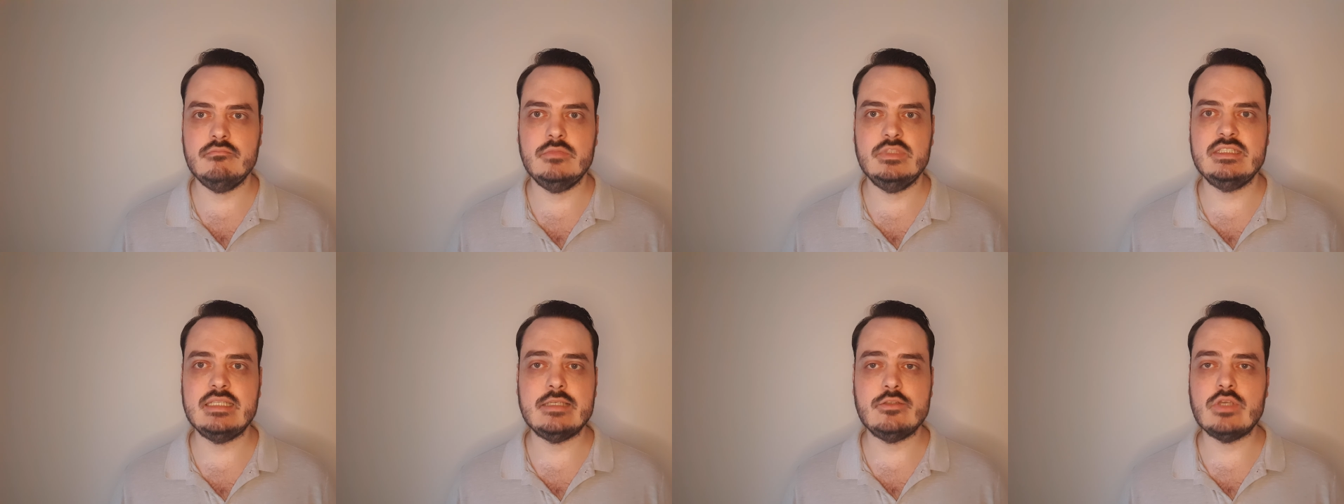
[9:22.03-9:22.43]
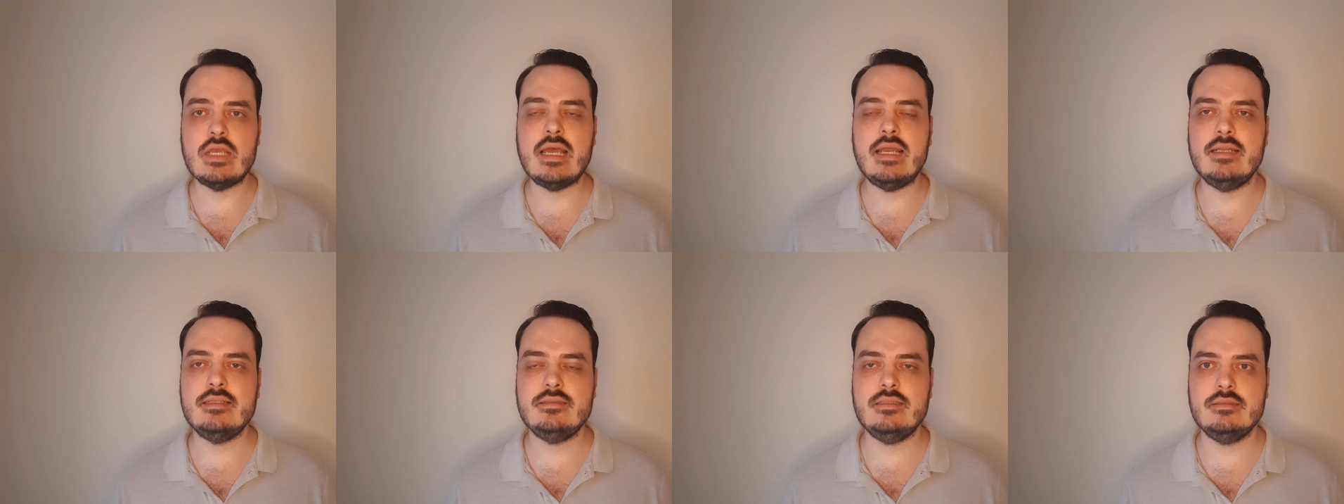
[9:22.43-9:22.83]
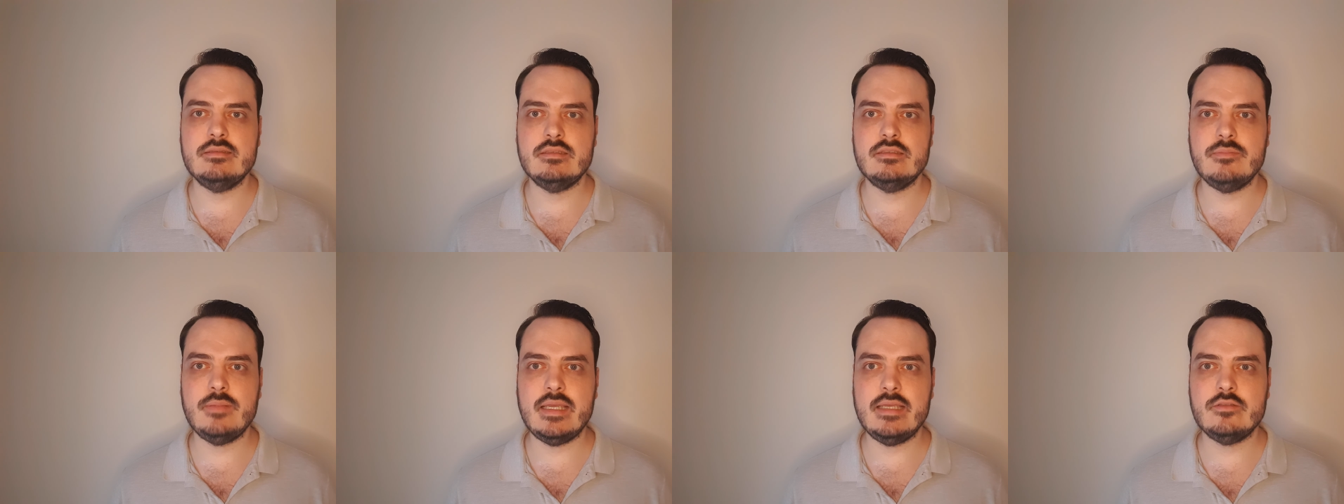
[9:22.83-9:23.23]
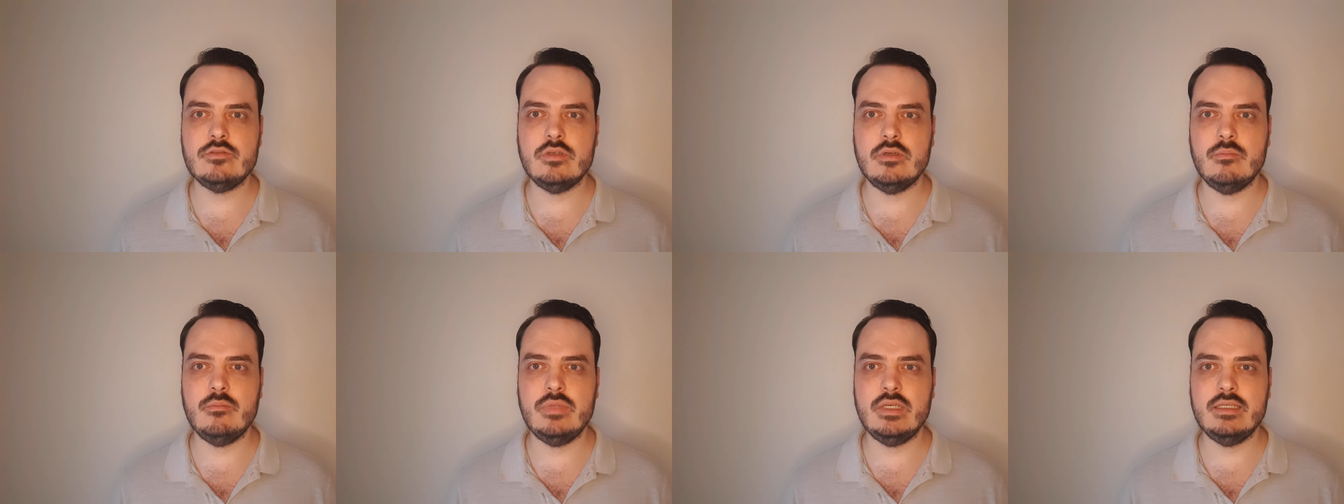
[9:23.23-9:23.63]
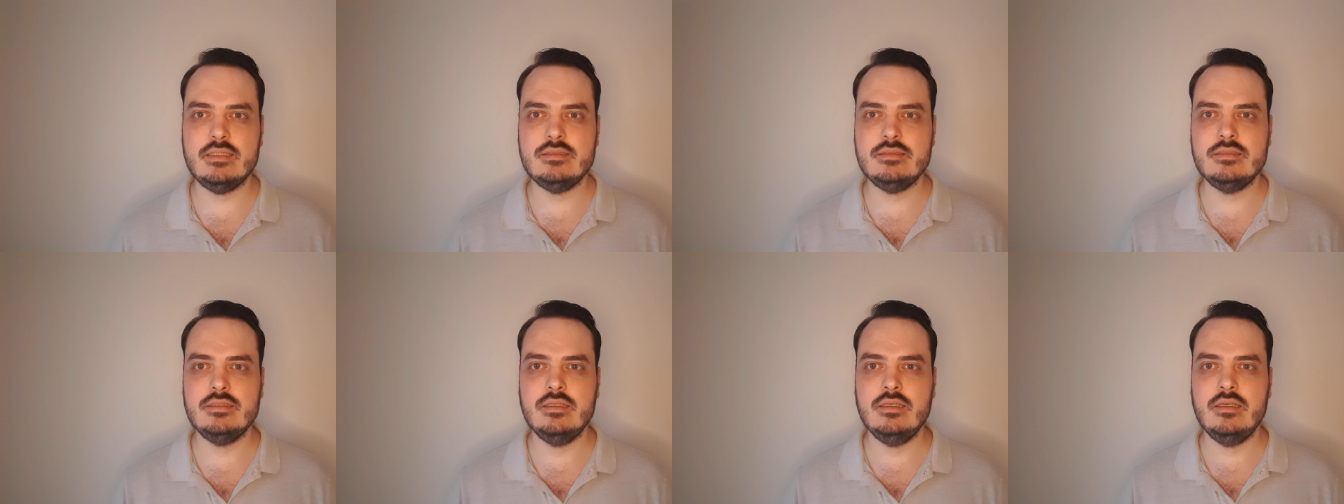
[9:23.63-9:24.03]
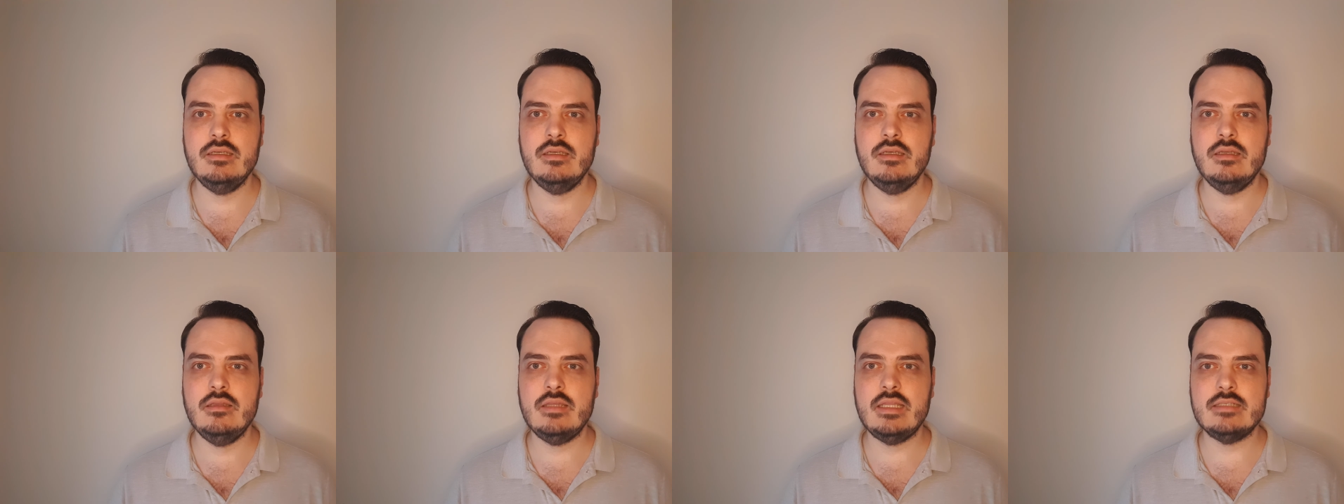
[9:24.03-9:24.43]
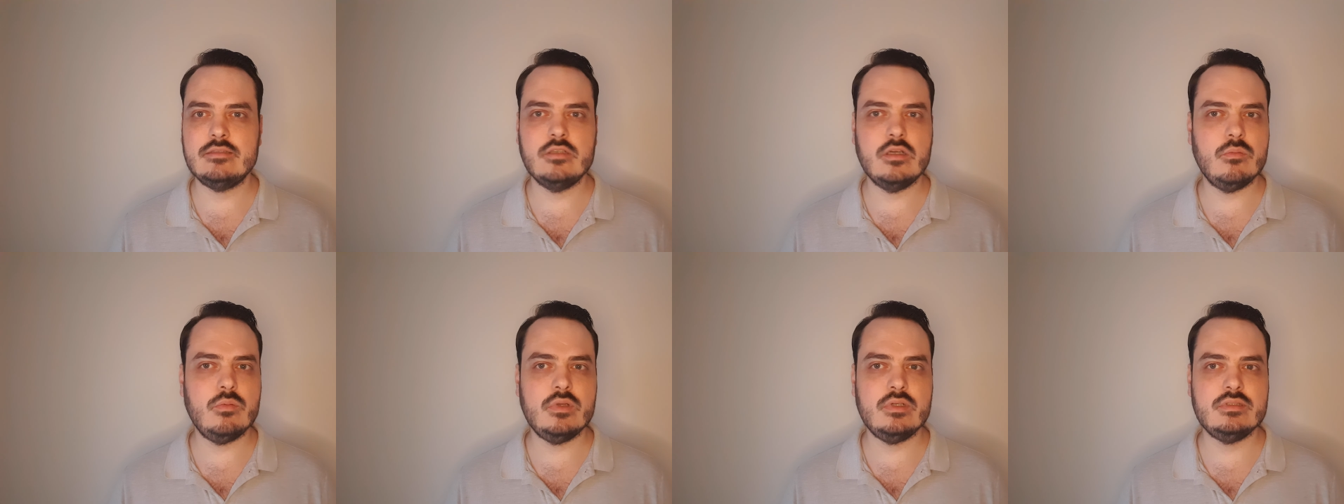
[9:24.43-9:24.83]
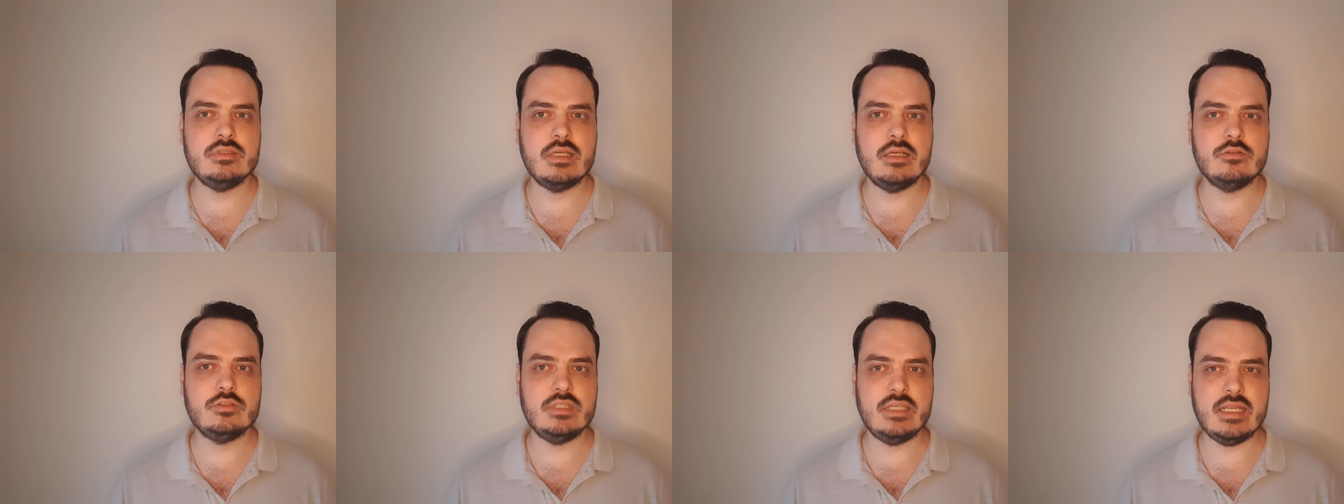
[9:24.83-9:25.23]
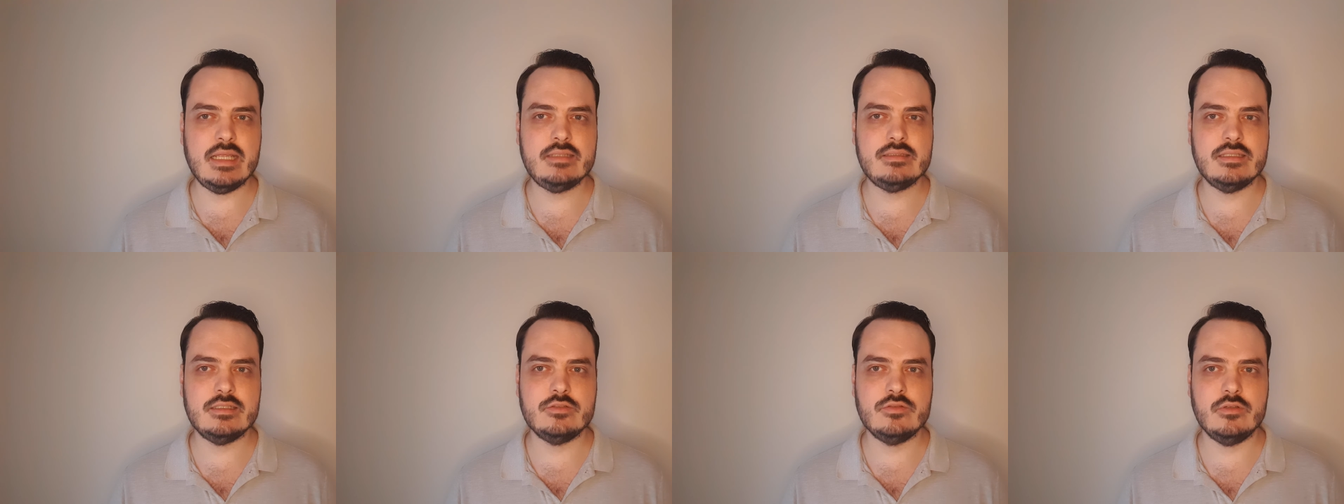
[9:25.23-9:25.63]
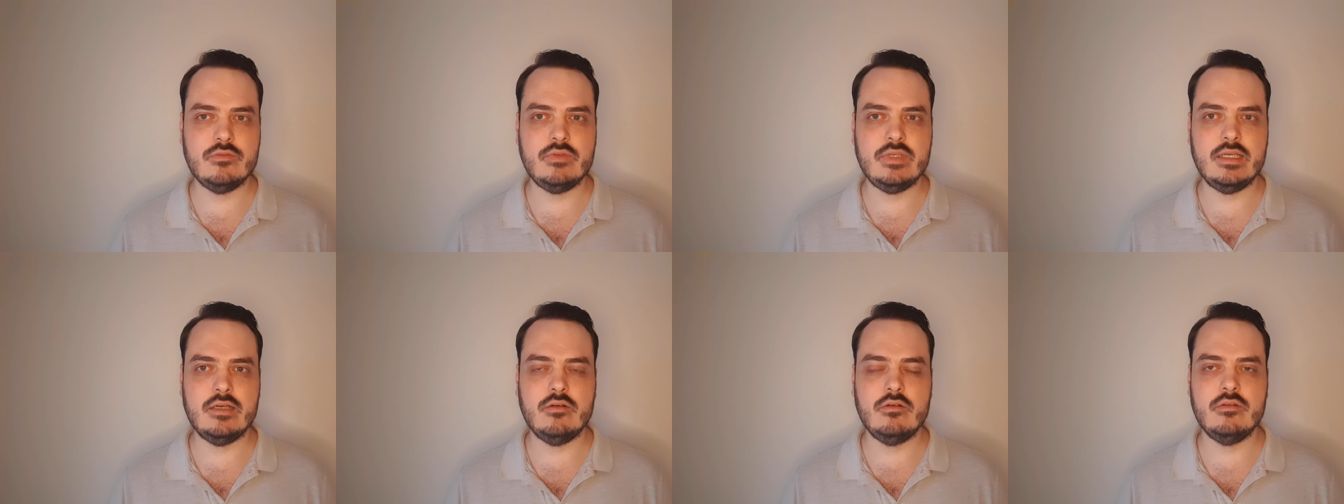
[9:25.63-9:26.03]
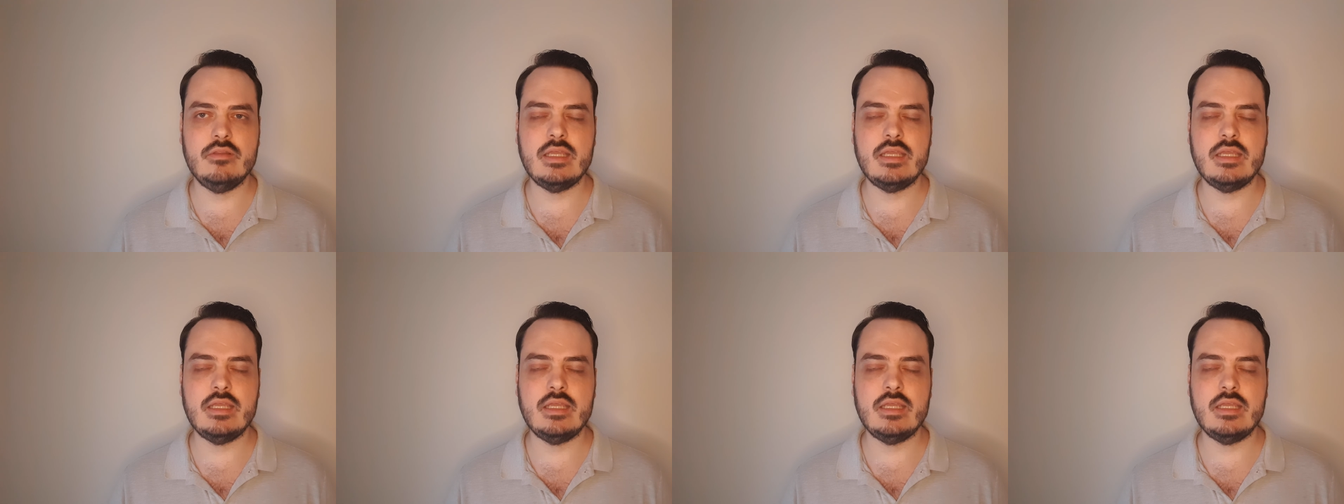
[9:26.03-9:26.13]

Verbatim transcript: sexuality is a spectrum, but that's not what our genetics reveal.